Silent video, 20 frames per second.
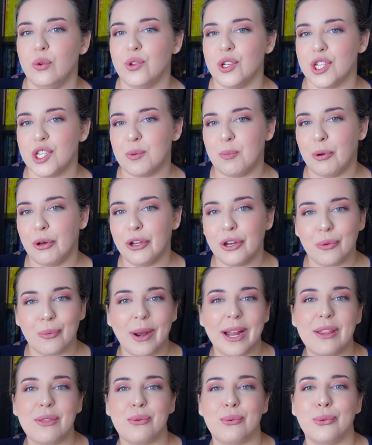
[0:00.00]
you just put it
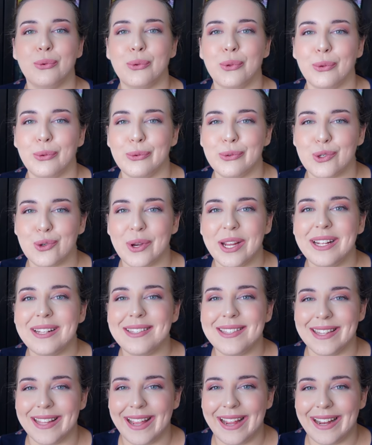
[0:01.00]
right through Google
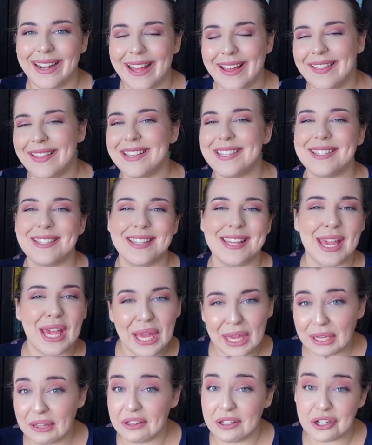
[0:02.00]
Translate, and this is the
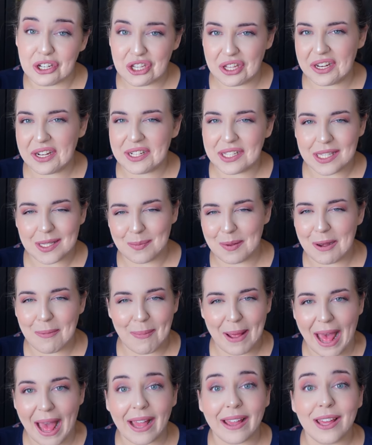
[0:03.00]
English that it
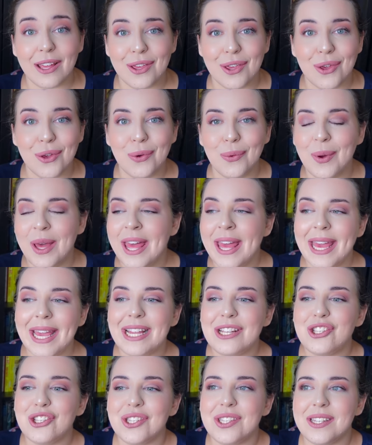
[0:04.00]
spit back at you.
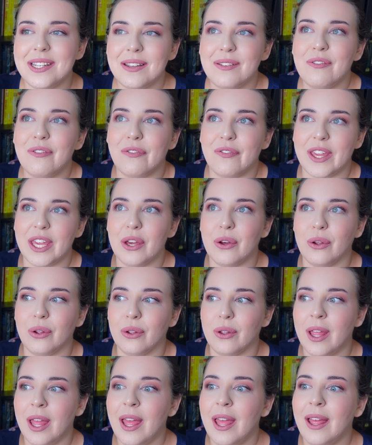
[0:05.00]
It just didn't
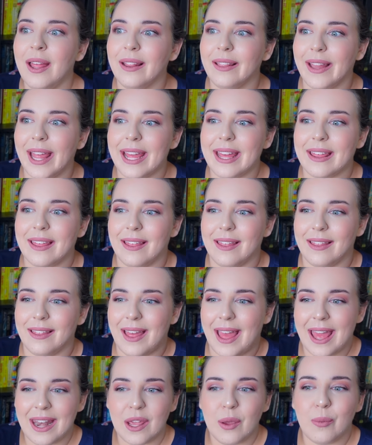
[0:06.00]
feel like
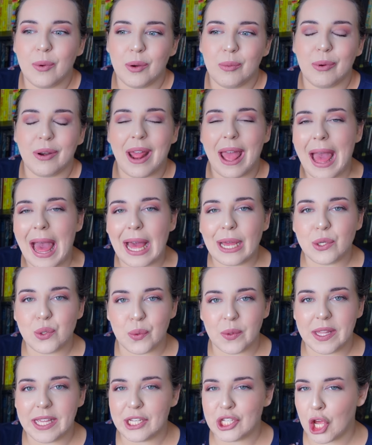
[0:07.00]
anyone would
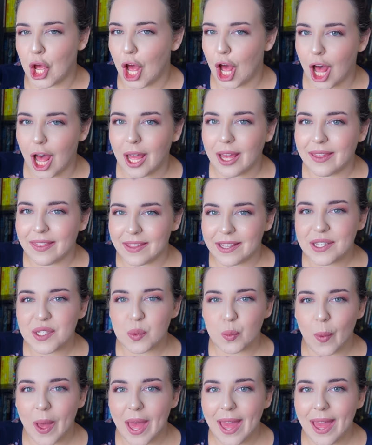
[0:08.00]
actually talk
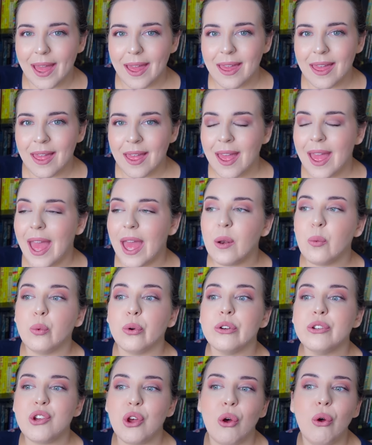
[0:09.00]
this way. And
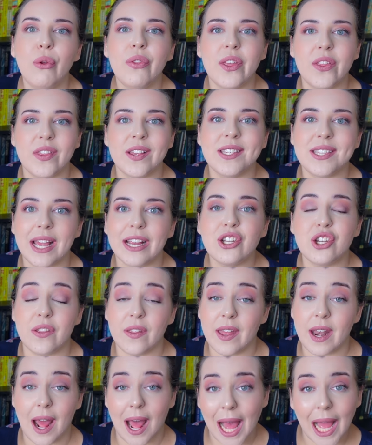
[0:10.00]
we're told that the
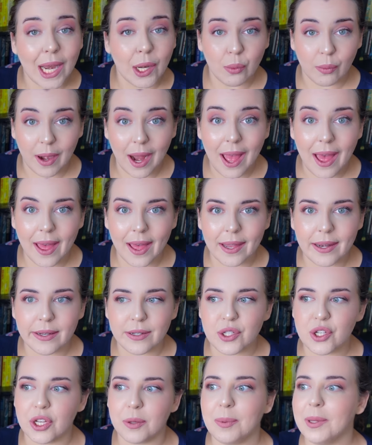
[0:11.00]
section that I
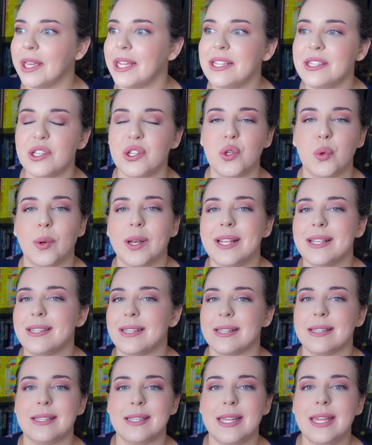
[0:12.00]
read took place in
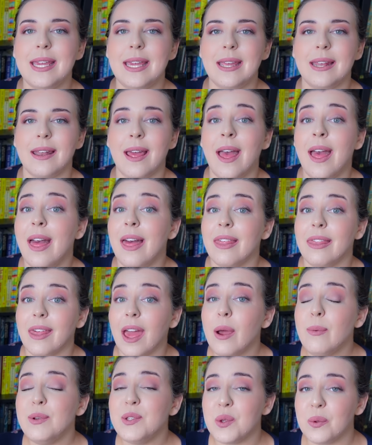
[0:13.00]
2016.
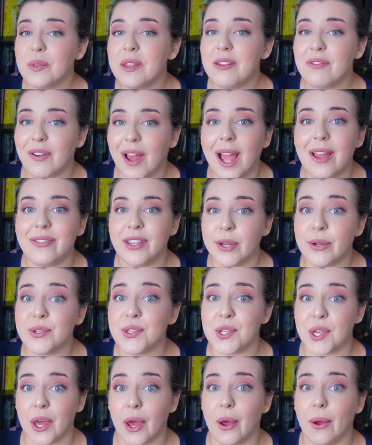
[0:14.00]
That was only five
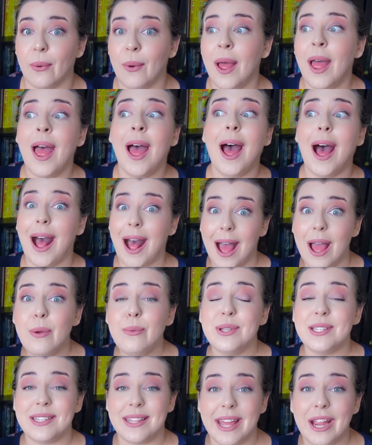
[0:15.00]
years ago. I
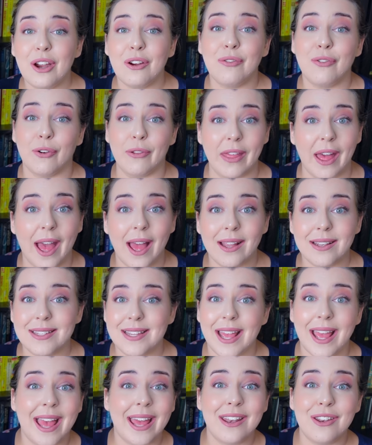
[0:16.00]
was there for
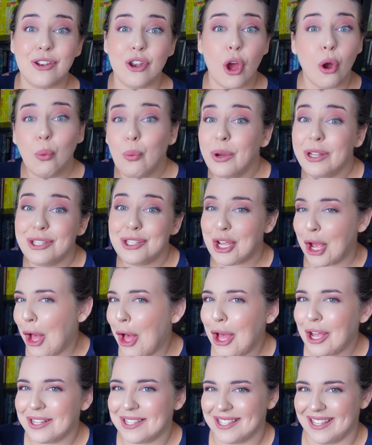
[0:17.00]
that, and no one
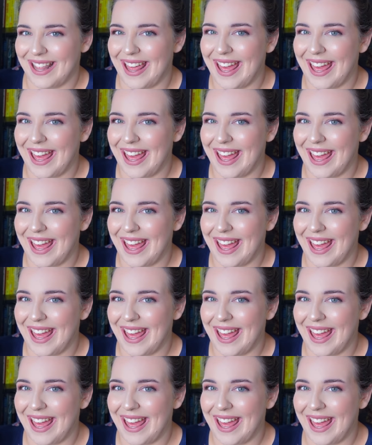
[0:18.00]
talks